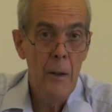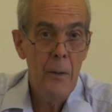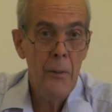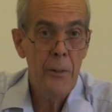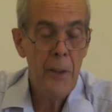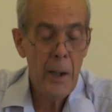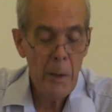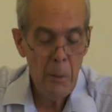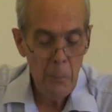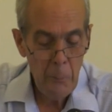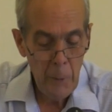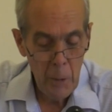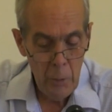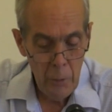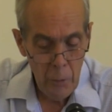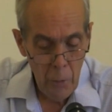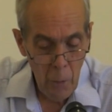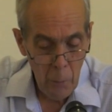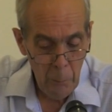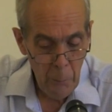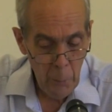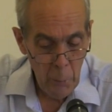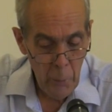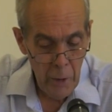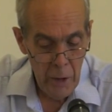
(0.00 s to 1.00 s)
Settlement
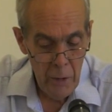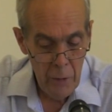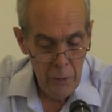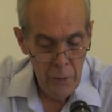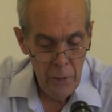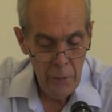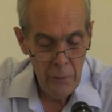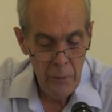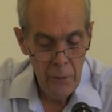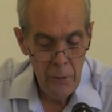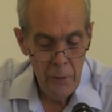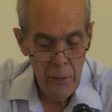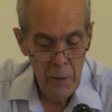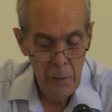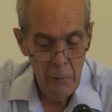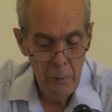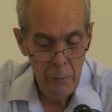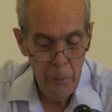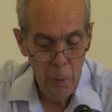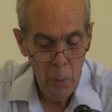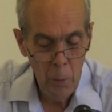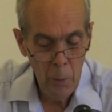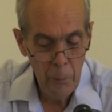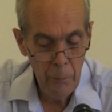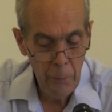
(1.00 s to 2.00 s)
operations
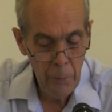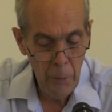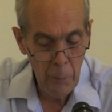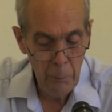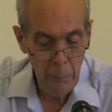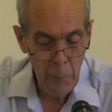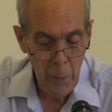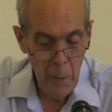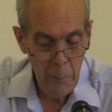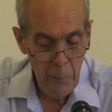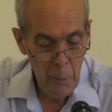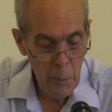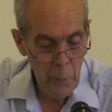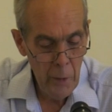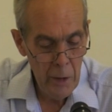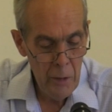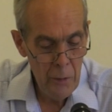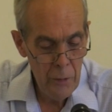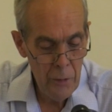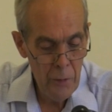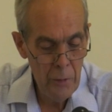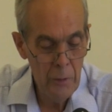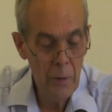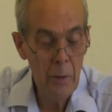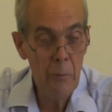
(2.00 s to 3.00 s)
involve the
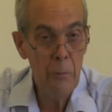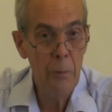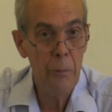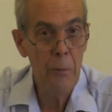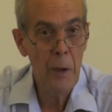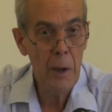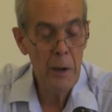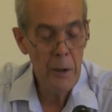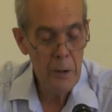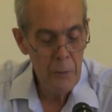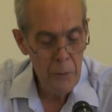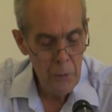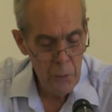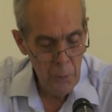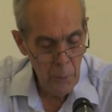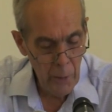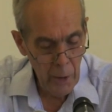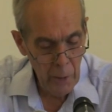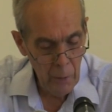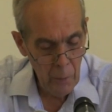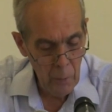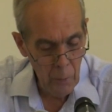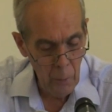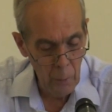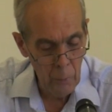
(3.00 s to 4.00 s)
preparation of village
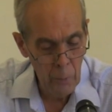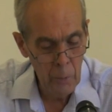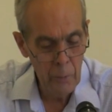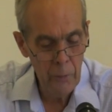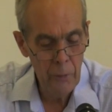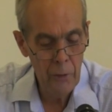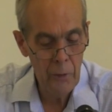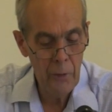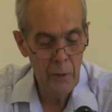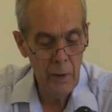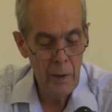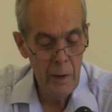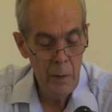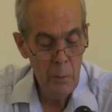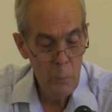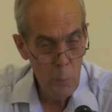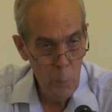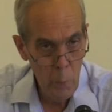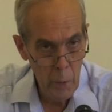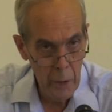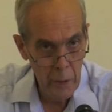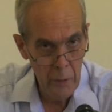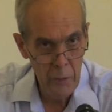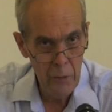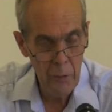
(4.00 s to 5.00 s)
records
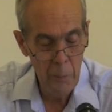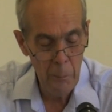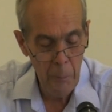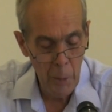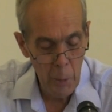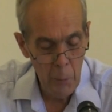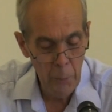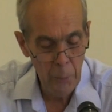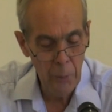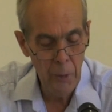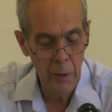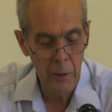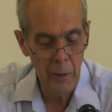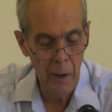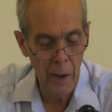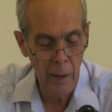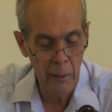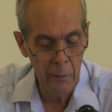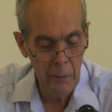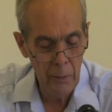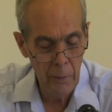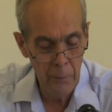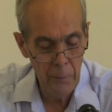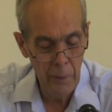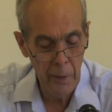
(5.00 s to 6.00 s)
in which both the
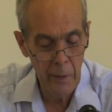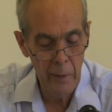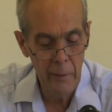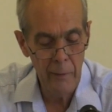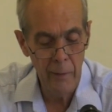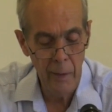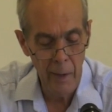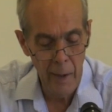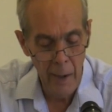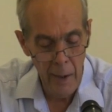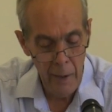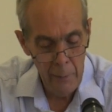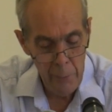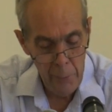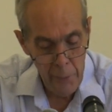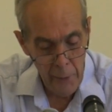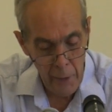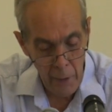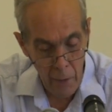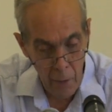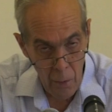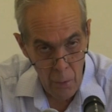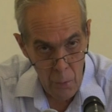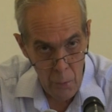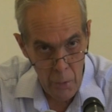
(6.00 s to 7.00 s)
cultivator and
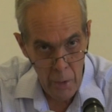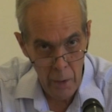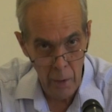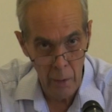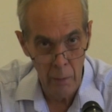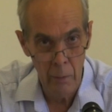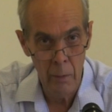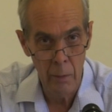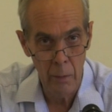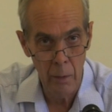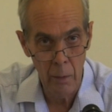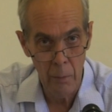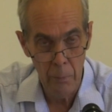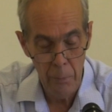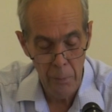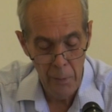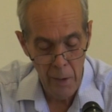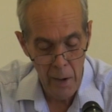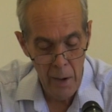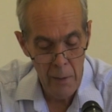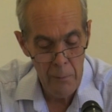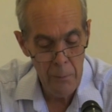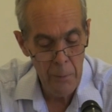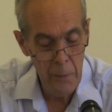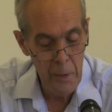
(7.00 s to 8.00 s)
the owner
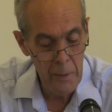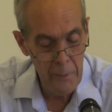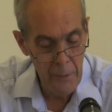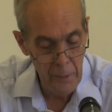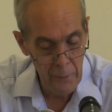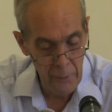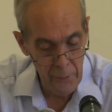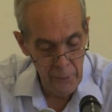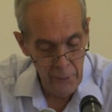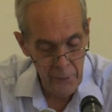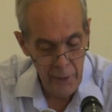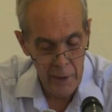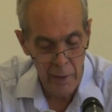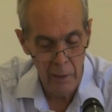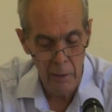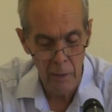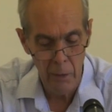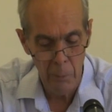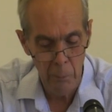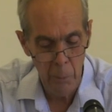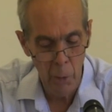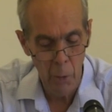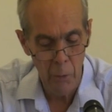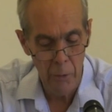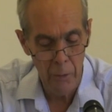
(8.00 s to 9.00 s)
of every
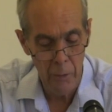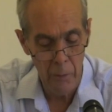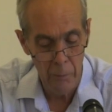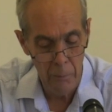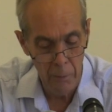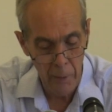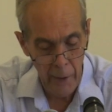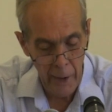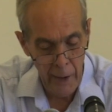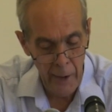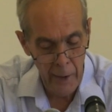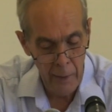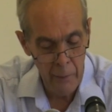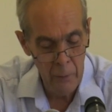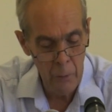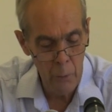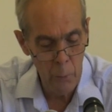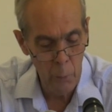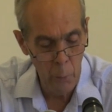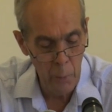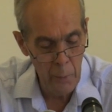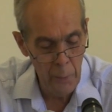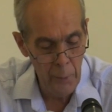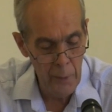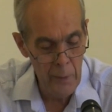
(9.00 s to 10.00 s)
distinct plot of
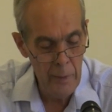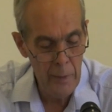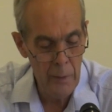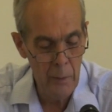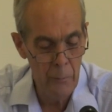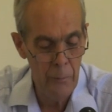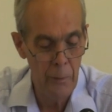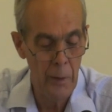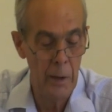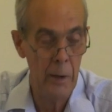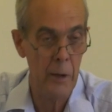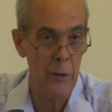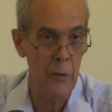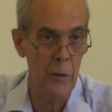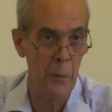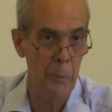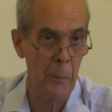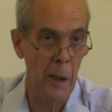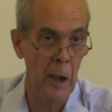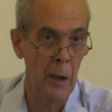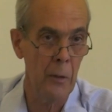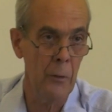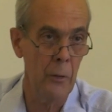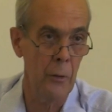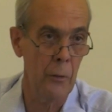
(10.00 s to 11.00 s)
land within the
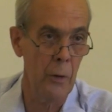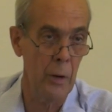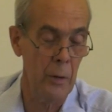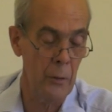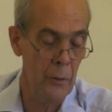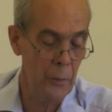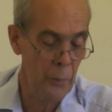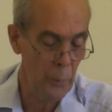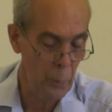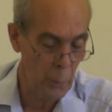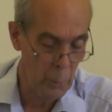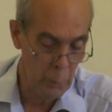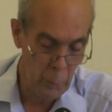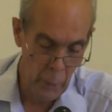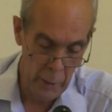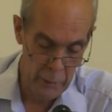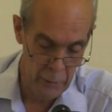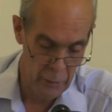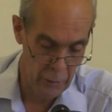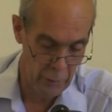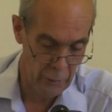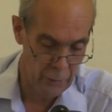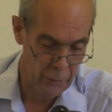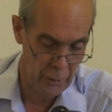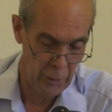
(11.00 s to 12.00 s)
village boundaries were
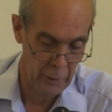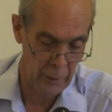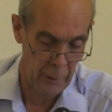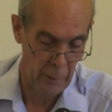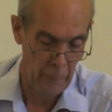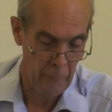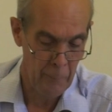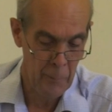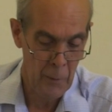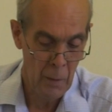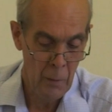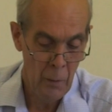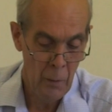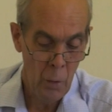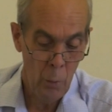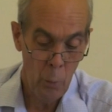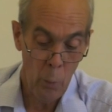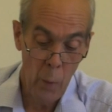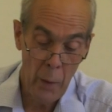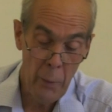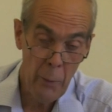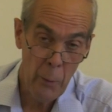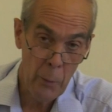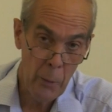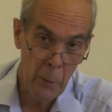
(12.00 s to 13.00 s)
registered,
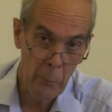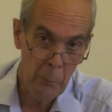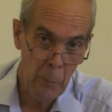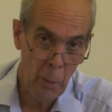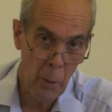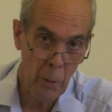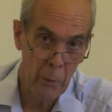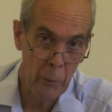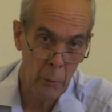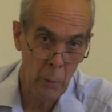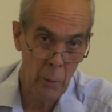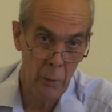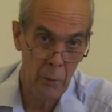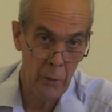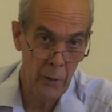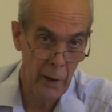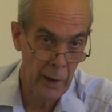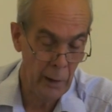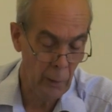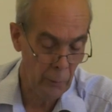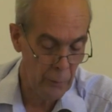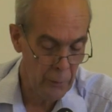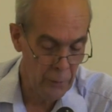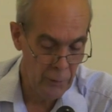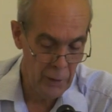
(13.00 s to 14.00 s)
whether the plot was
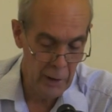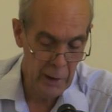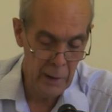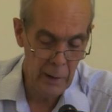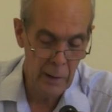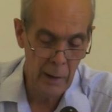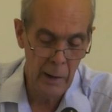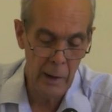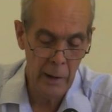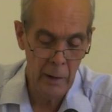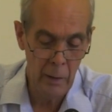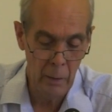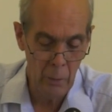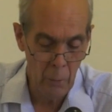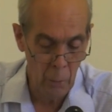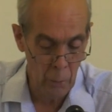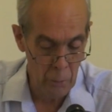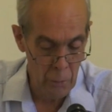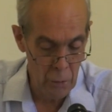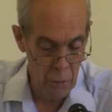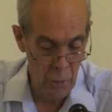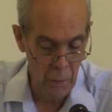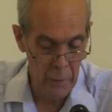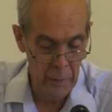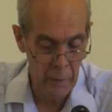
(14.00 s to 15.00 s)
held singly
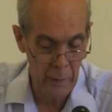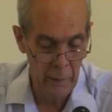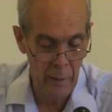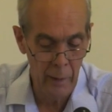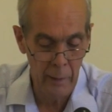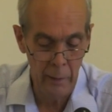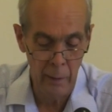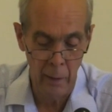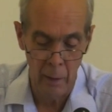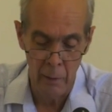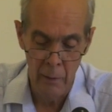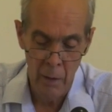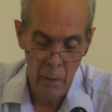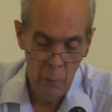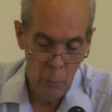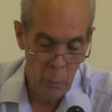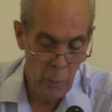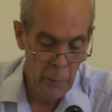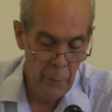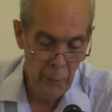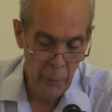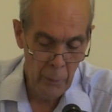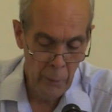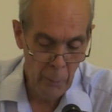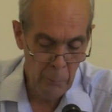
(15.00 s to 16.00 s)
or jointly,
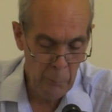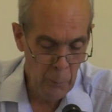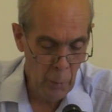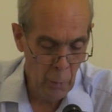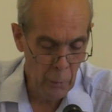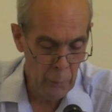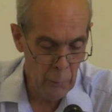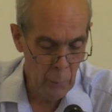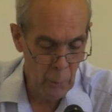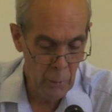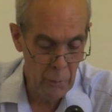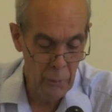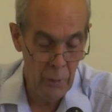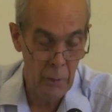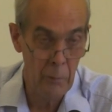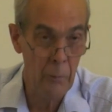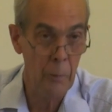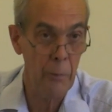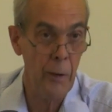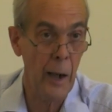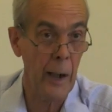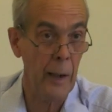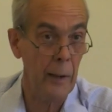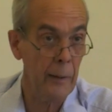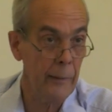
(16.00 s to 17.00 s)
whether the plot was
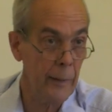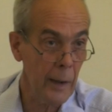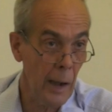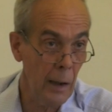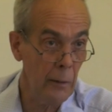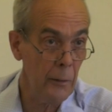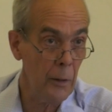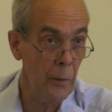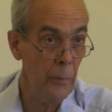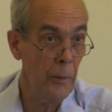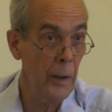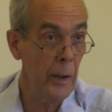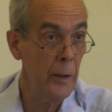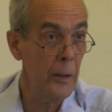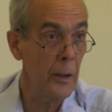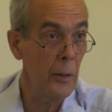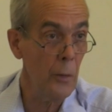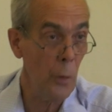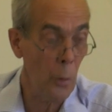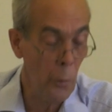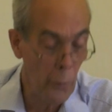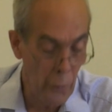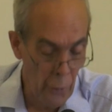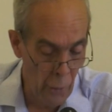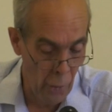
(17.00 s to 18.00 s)
in fact
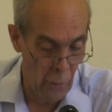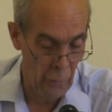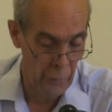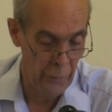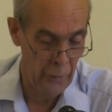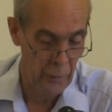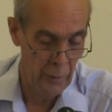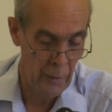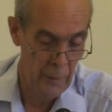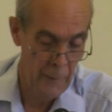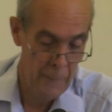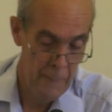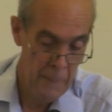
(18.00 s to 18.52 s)
cultivated or not.